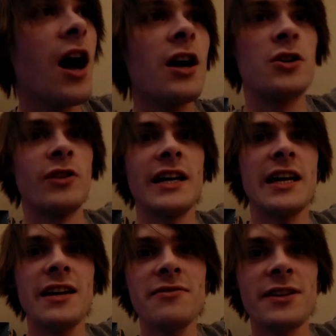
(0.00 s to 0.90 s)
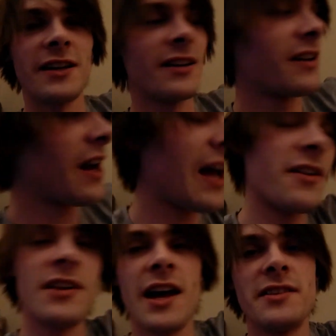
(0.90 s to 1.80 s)
a great evening.
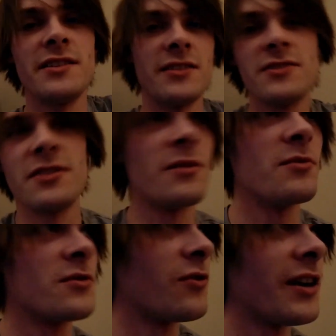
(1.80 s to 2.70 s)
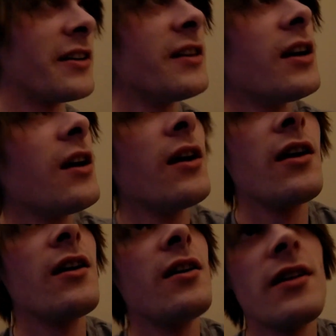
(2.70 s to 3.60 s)
And I had dinner, so it was great.
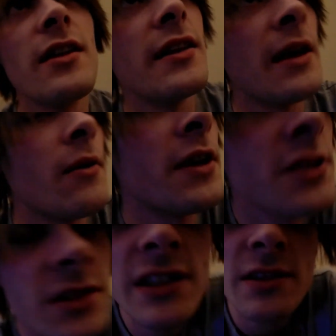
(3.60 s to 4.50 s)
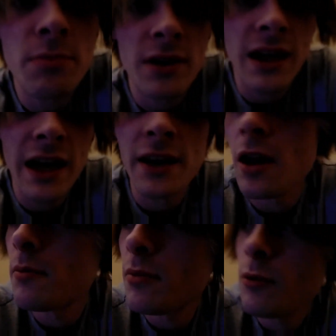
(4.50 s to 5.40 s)
Now, I just need to plan.
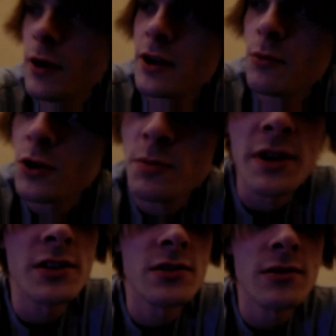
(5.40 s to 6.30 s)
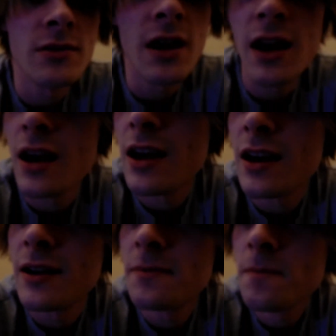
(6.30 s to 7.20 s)
I'm probably going to watch a